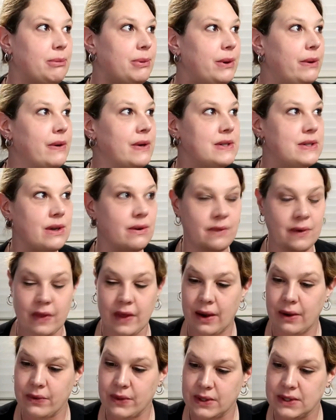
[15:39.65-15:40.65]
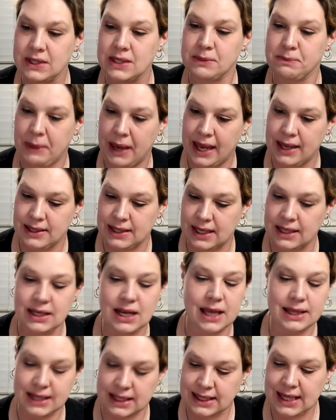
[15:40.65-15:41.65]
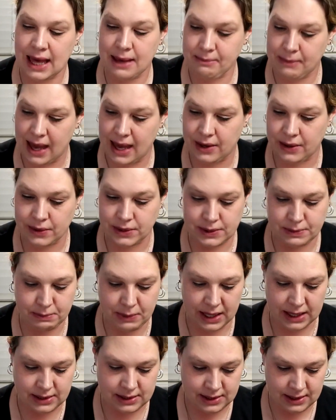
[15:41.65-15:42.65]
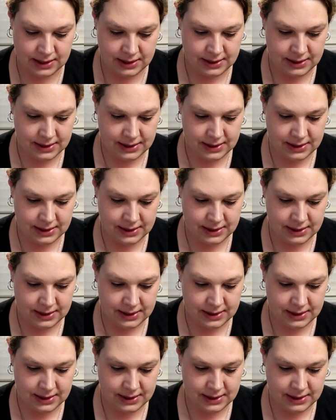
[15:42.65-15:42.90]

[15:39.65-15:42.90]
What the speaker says: Bluey's over there. This is Bandit. Not that that matters, but